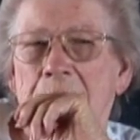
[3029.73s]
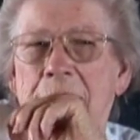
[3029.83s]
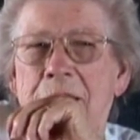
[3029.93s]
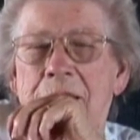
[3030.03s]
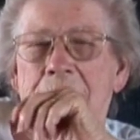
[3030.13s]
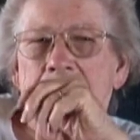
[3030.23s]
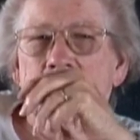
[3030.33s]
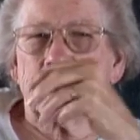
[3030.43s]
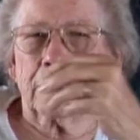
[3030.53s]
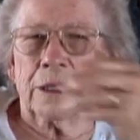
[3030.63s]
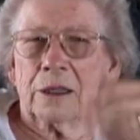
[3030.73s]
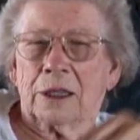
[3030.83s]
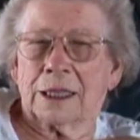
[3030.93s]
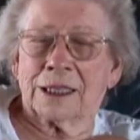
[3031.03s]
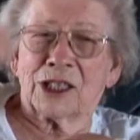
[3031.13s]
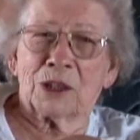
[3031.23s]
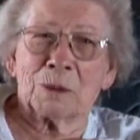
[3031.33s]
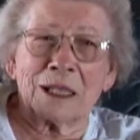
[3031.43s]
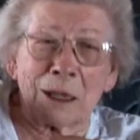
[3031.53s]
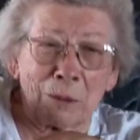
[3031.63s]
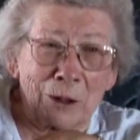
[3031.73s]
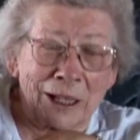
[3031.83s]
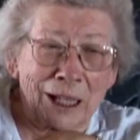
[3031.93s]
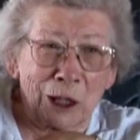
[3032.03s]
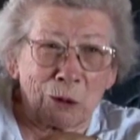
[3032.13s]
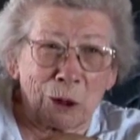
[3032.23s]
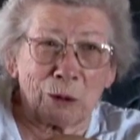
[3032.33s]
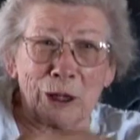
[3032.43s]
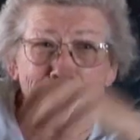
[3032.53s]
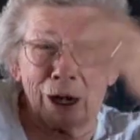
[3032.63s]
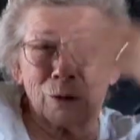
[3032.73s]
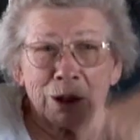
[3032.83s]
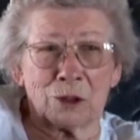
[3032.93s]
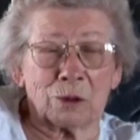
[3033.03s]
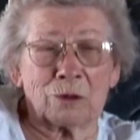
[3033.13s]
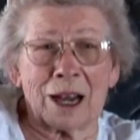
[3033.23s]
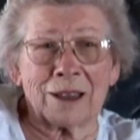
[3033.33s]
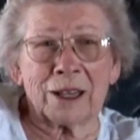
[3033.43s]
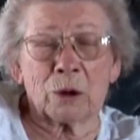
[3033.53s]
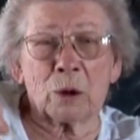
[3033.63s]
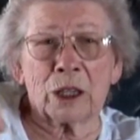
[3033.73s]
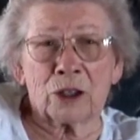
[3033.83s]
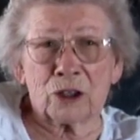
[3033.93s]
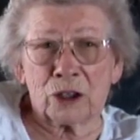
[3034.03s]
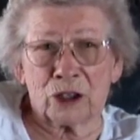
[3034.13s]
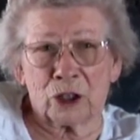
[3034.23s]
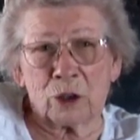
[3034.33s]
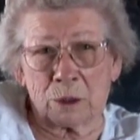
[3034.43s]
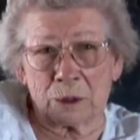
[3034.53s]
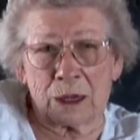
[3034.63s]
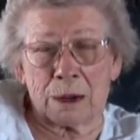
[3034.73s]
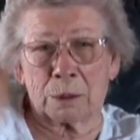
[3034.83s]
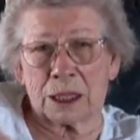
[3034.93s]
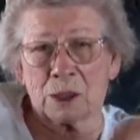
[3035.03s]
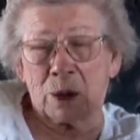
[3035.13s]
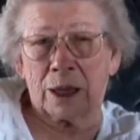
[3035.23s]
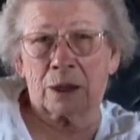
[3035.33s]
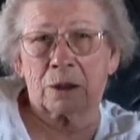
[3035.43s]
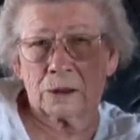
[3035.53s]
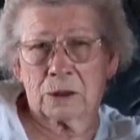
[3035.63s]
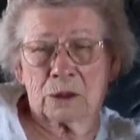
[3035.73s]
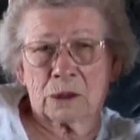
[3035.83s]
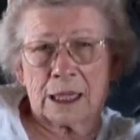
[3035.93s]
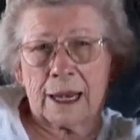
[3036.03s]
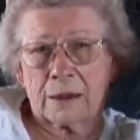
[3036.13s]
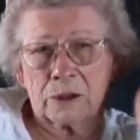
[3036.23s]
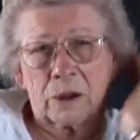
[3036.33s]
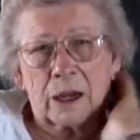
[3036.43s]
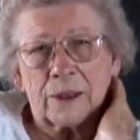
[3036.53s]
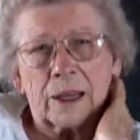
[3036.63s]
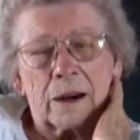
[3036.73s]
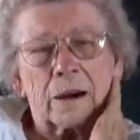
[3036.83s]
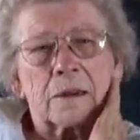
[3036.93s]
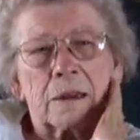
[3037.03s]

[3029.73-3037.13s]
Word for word: it's instead of being up on the hill where we are it was right there where you turned to go up to our place why the, there was a house right there